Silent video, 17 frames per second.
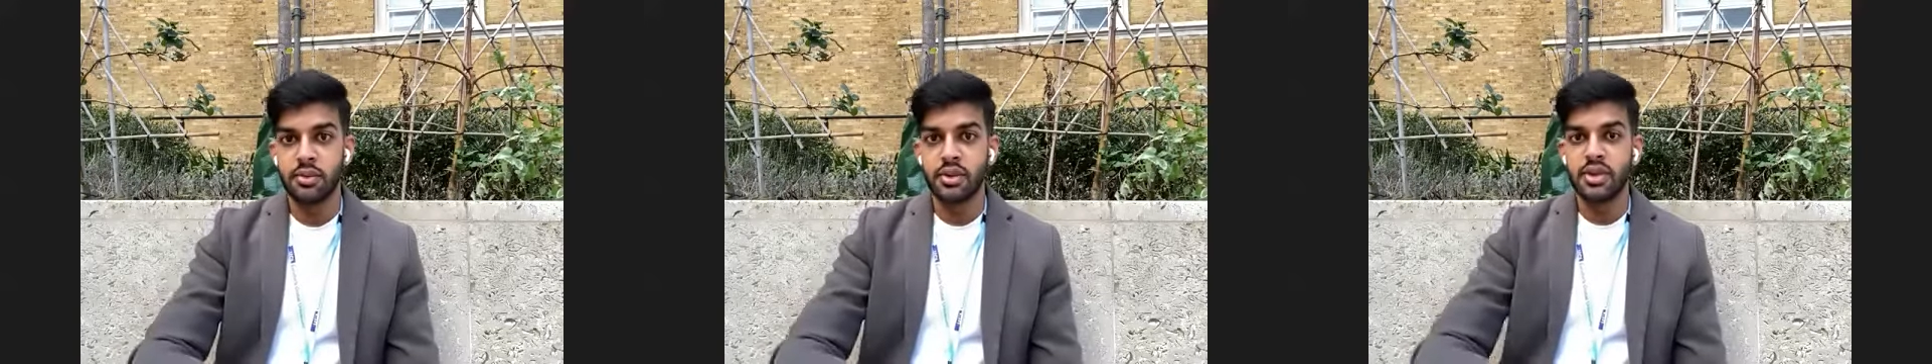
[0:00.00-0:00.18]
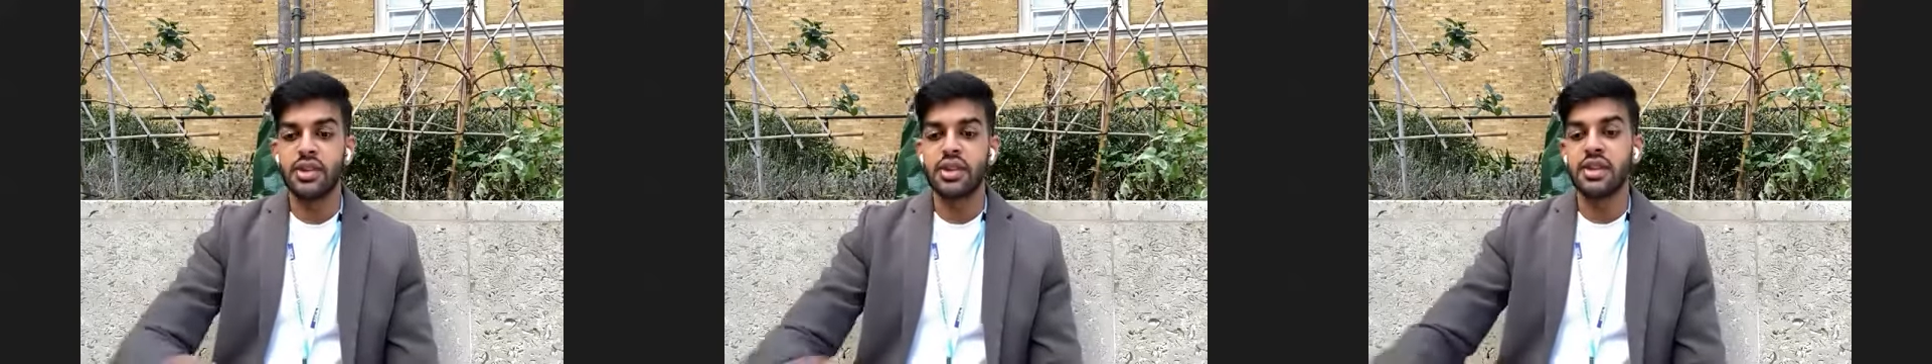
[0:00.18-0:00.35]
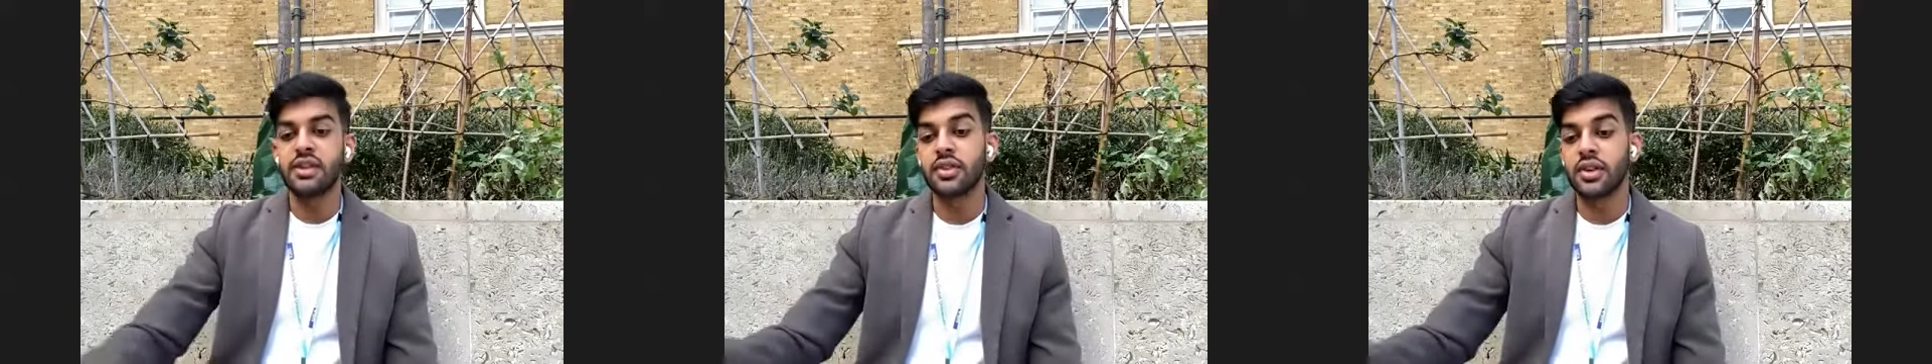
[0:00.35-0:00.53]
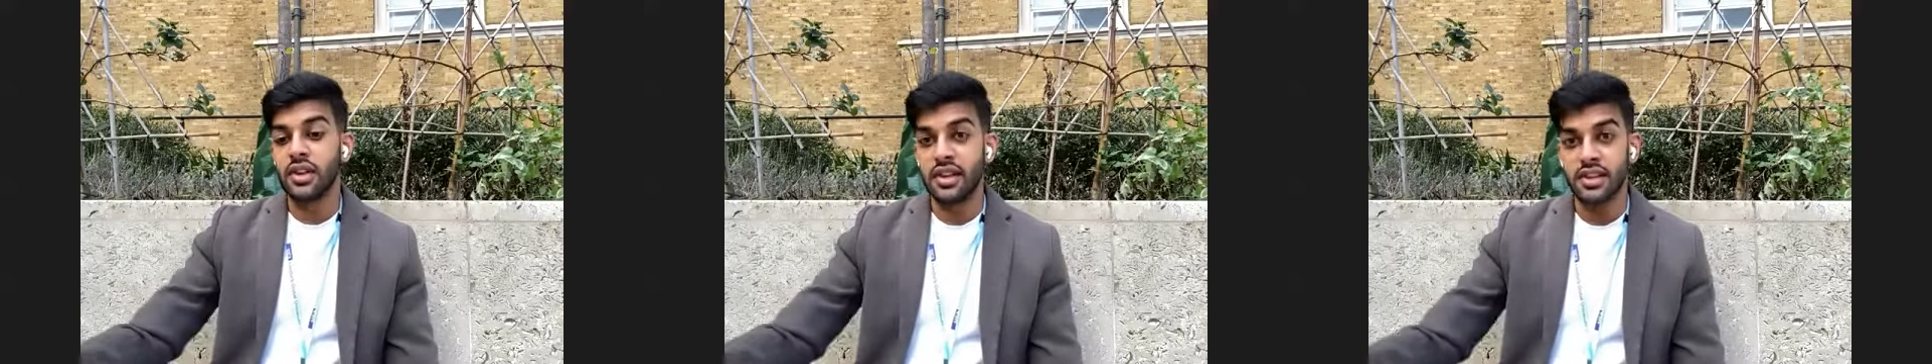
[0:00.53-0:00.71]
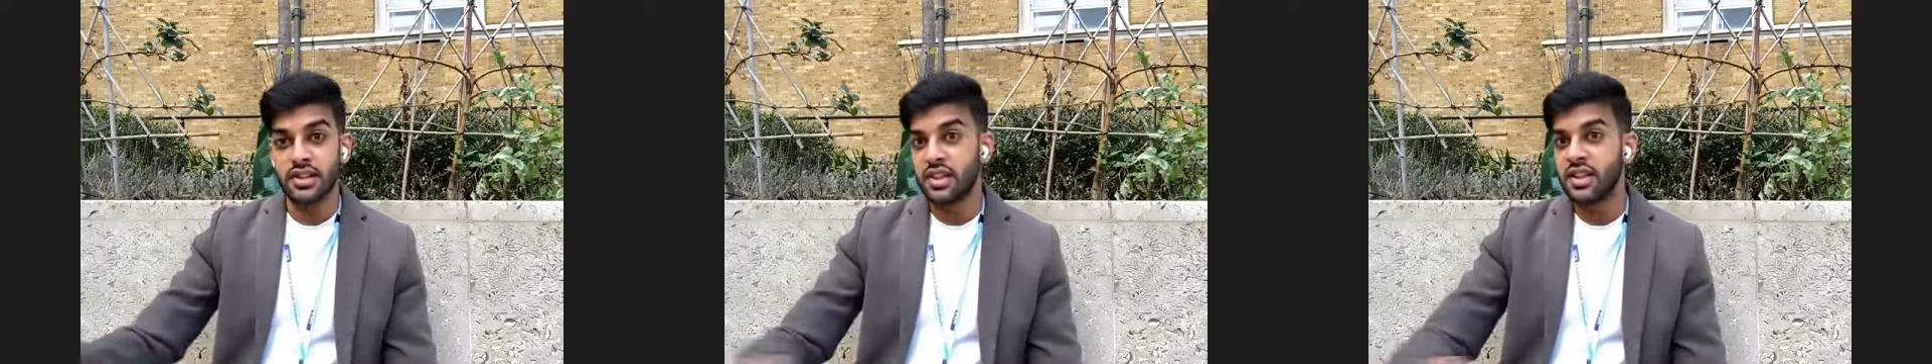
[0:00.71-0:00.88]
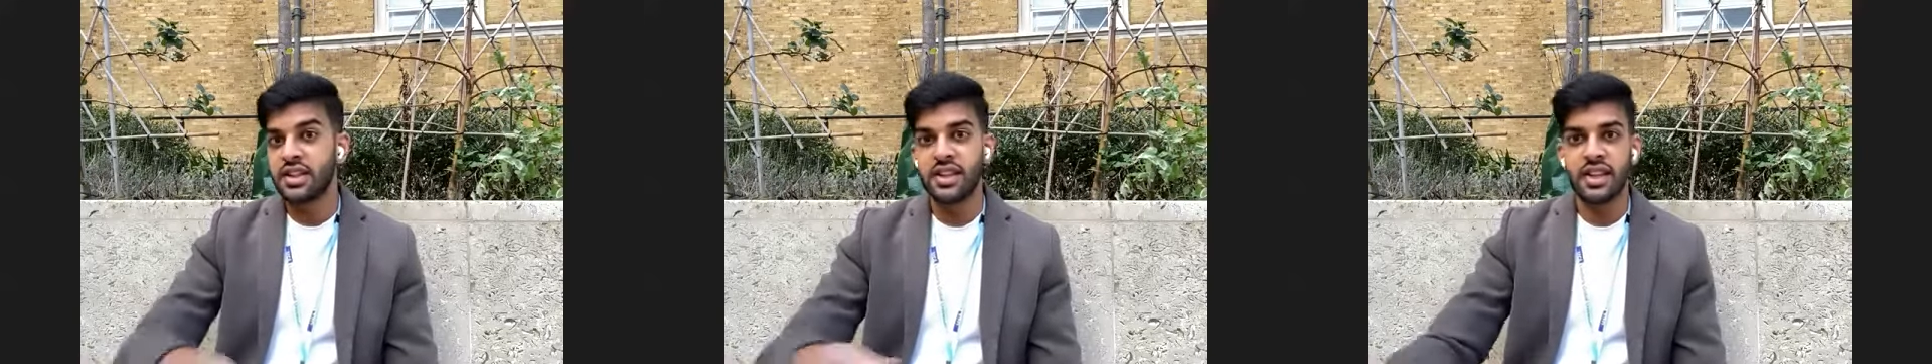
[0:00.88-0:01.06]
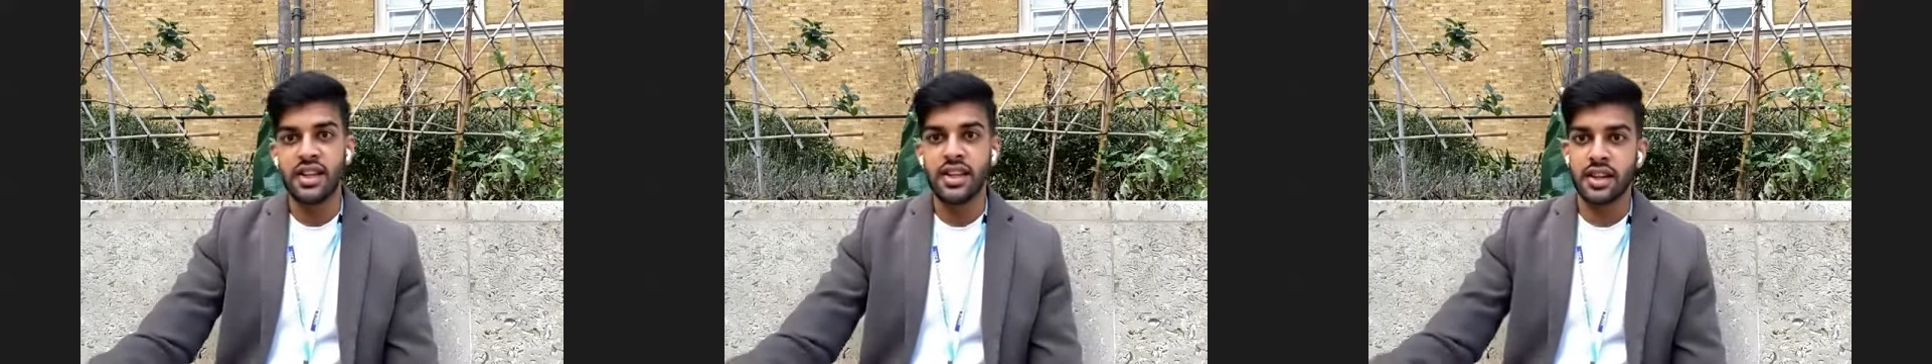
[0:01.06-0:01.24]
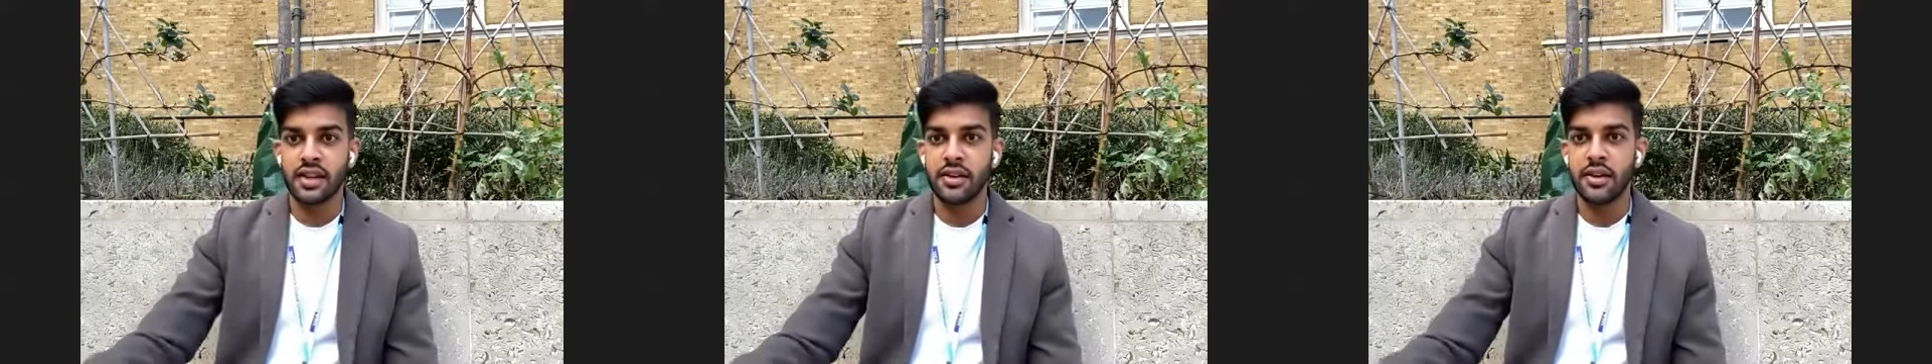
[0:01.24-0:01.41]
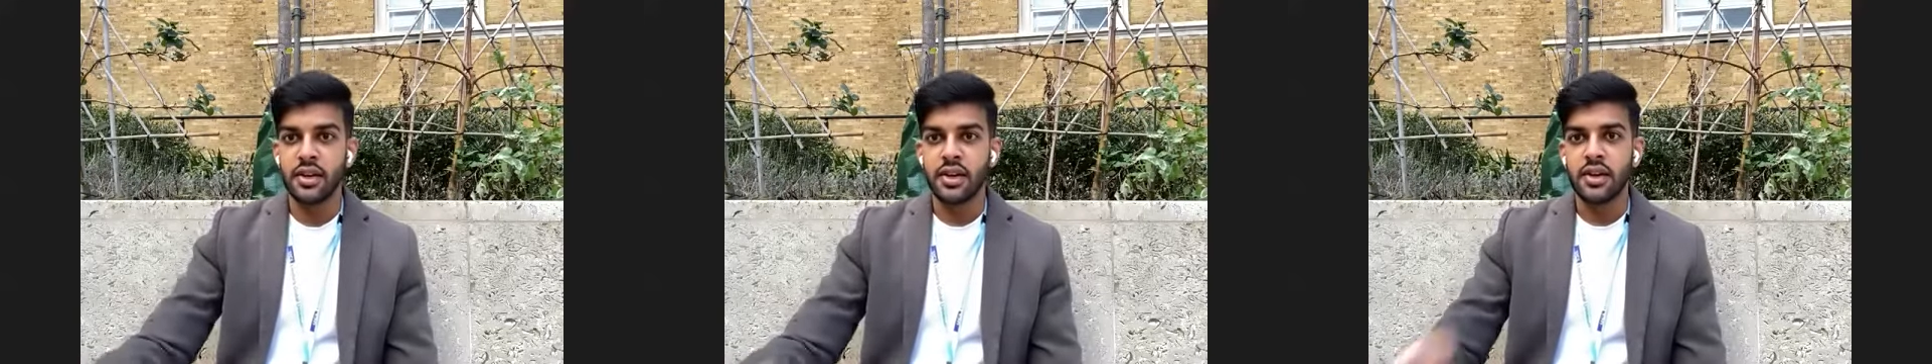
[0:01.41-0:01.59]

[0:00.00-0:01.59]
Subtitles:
when you leave college, anything like that,